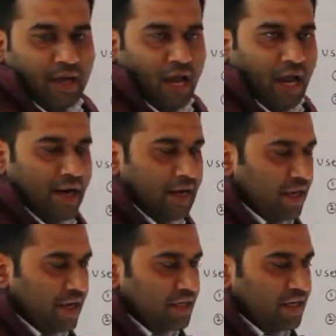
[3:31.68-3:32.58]

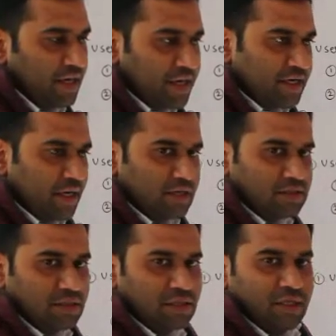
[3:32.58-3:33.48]
and it
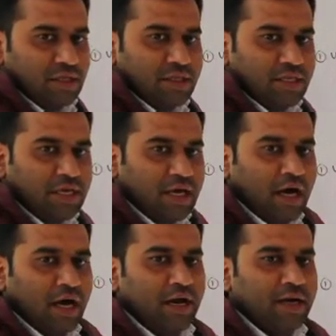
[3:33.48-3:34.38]
returns the
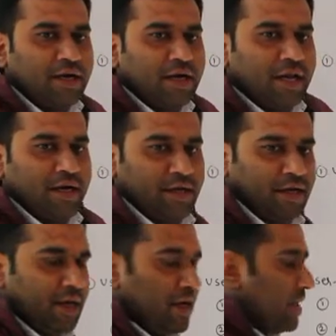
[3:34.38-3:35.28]
current date. It